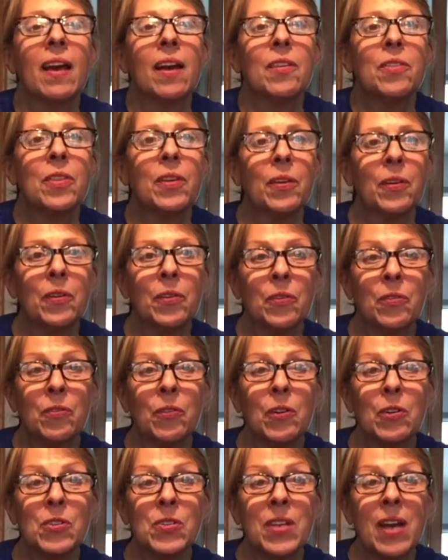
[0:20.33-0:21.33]
The
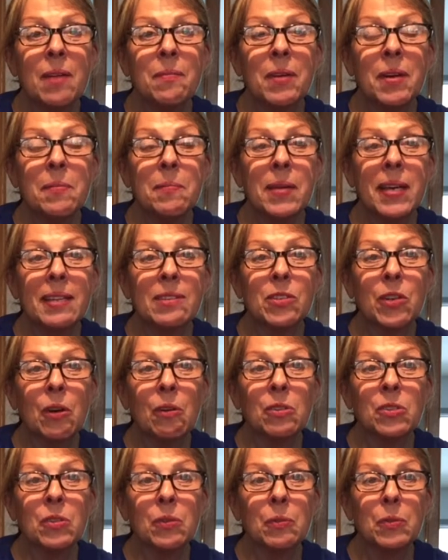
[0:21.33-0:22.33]
first time I made
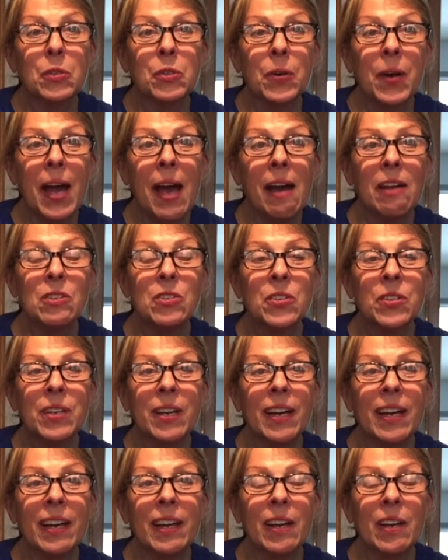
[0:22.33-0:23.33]
scones from scratch,
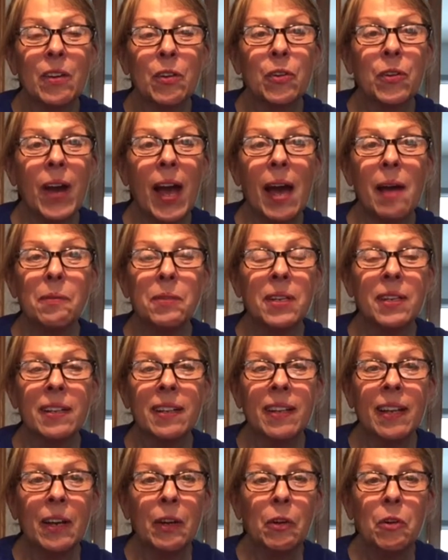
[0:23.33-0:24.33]
I grabbed
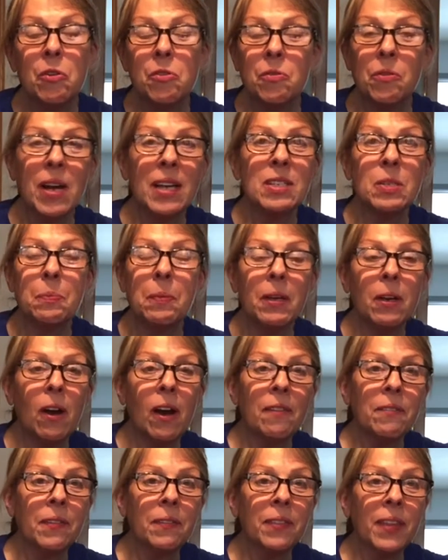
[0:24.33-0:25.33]
a recipe
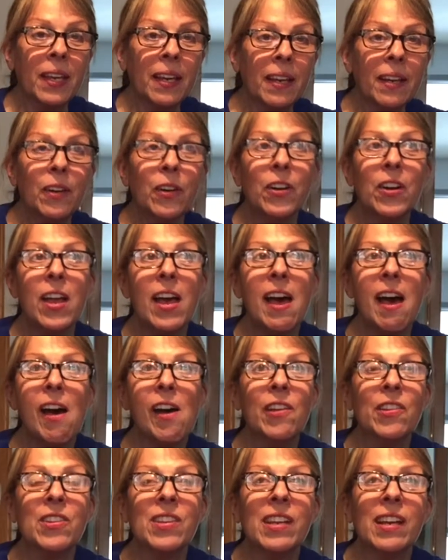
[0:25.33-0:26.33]
off of the
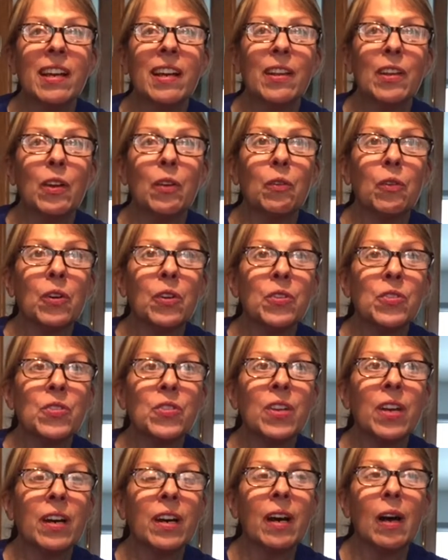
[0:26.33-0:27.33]
internet, and it was,
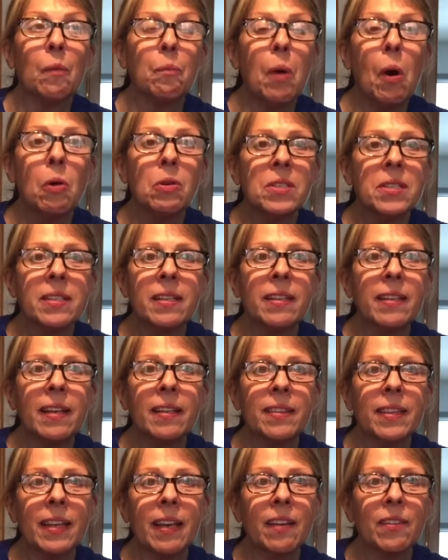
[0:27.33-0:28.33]
I'll post it
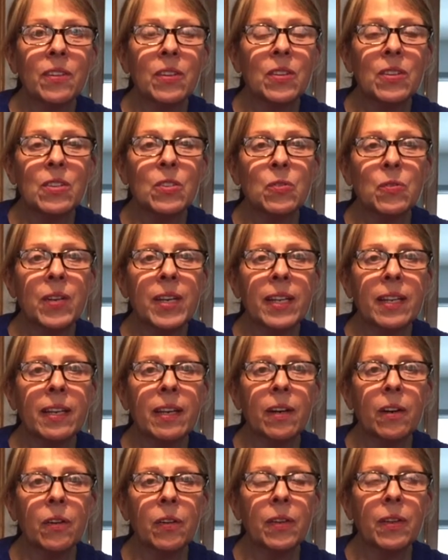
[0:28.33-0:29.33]
at the end of this
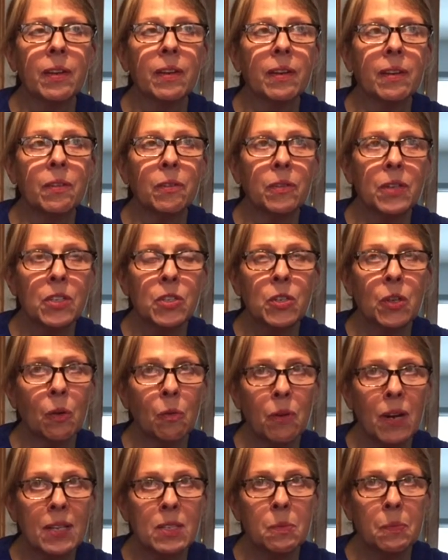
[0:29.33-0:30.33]
video. The original
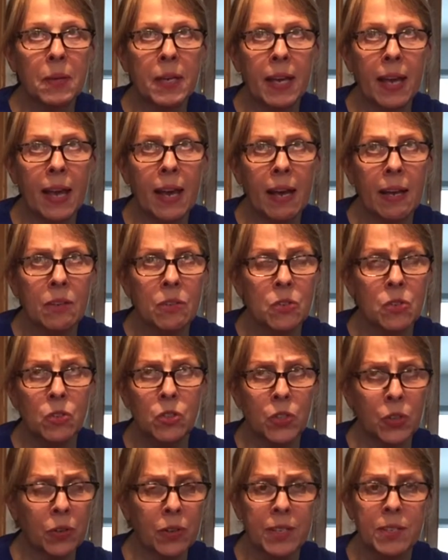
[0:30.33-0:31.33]
recipe has
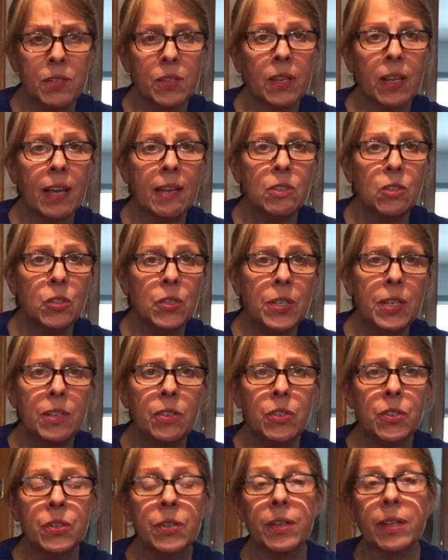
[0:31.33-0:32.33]
crystallized
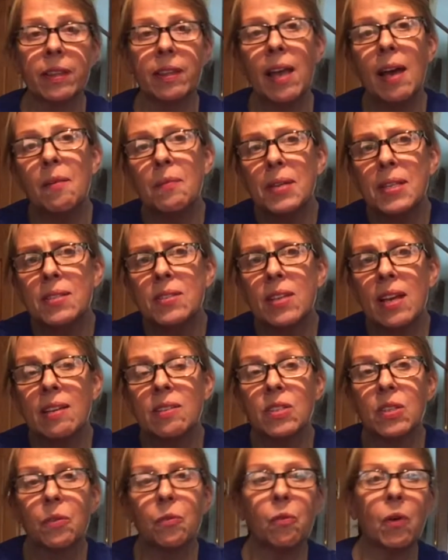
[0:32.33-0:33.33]
ginger and lemon
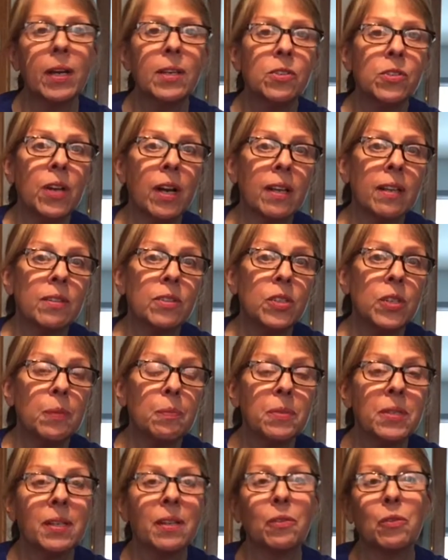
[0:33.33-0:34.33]
zest and white chocolate
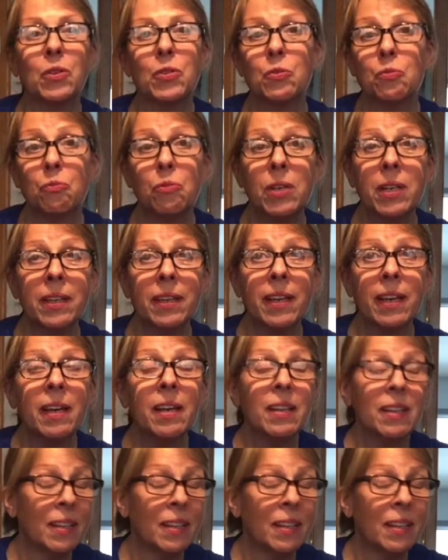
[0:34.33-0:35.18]
chips, and it was really